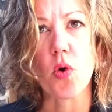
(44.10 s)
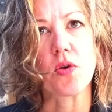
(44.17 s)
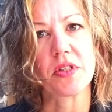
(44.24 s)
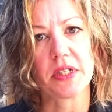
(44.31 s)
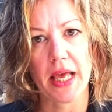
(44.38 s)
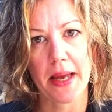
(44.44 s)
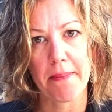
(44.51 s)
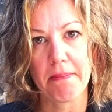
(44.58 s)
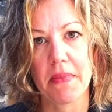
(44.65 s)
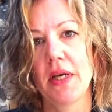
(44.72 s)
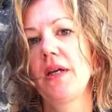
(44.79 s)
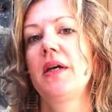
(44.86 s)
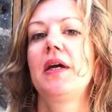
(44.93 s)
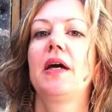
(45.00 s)

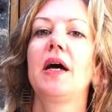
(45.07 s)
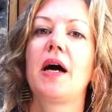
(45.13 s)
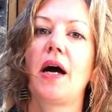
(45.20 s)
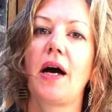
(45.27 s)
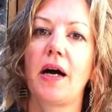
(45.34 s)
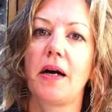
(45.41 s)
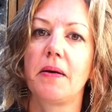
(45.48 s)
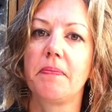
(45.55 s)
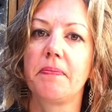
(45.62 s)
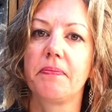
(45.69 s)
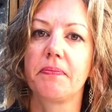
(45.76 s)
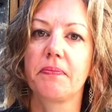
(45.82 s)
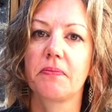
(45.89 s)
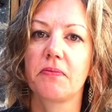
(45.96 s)
Özlem,
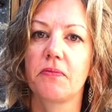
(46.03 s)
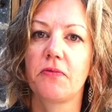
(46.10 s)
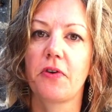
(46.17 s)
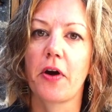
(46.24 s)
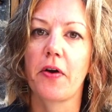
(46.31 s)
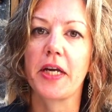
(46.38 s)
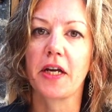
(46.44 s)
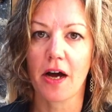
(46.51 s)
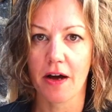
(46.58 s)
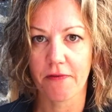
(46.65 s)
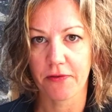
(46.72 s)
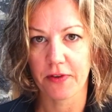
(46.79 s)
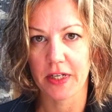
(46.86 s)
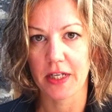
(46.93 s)
very
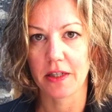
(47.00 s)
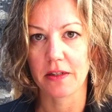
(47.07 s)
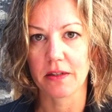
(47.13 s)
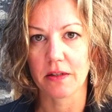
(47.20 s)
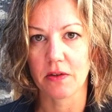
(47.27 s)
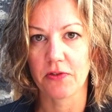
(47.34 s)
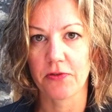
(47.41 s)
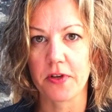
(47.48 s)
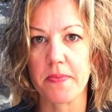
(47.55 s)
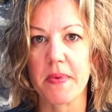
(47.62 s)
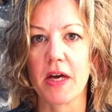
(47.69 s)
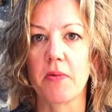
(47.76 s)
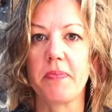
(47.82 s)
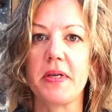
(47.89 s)
confident
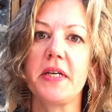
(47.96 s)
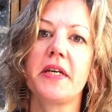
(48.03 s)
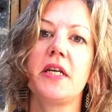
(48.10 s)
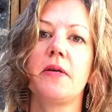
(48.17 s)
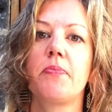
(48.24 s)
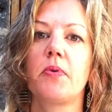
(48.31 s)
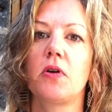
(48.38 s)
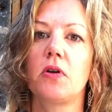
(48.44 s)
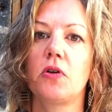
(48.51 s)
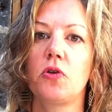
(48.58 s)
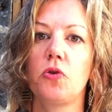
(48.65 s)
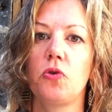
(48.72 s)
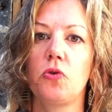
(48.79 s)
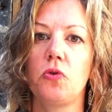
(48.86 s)
female beekeeper
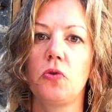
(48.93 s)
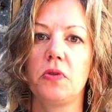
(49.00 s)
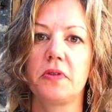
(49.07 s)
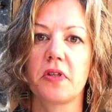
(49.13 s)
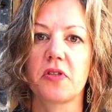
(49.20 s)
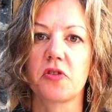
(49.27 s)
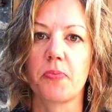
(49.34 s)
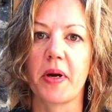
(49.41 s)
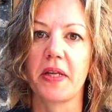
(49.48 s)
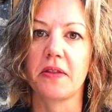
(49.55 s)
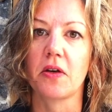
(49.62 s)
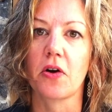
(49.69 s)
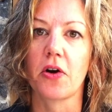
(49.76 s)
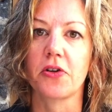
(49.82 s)
who,
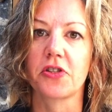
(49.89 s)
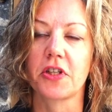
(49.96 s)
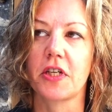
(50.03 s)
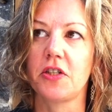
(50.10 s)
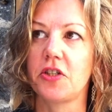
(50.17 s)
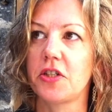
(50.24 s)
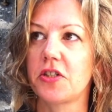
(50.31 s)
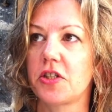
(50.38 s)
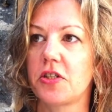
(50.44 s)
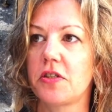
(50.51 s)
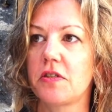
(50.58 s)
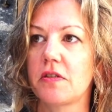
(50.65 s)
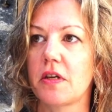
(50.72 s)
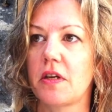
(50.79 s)
despite the harsh
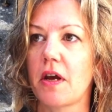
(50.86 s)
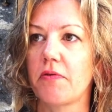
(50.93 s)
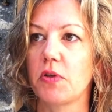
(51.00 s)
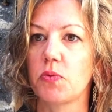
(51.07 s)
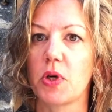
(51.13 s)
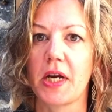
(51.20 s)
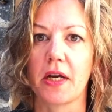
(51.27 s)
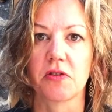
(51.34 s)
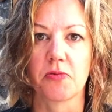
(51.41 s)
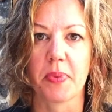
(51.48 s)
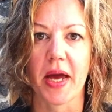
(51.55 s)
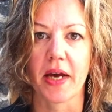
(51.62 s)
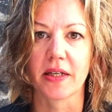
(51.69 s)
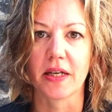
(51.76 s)
conditions and everyone
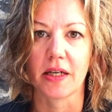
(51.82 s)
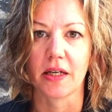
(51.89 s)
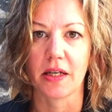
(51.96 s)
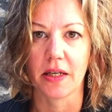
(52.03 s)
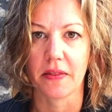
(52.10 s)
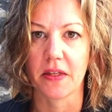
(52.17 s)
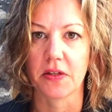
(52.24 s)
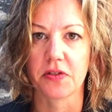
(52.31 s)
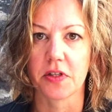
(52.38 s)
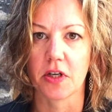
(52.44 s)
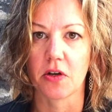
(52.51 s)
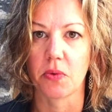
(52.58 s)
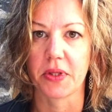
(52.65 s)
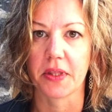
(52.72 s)
else packing it in
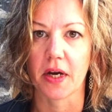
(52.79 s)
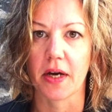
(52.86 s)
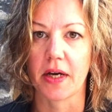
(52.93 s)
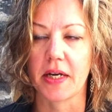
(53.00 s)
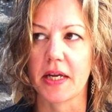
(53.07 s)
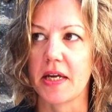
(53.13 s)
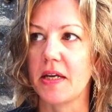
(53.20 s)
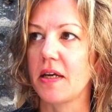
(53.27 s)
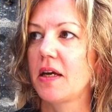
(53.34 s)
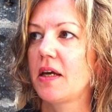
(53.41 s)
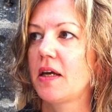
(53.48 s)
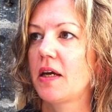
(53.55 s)
this year with the honey,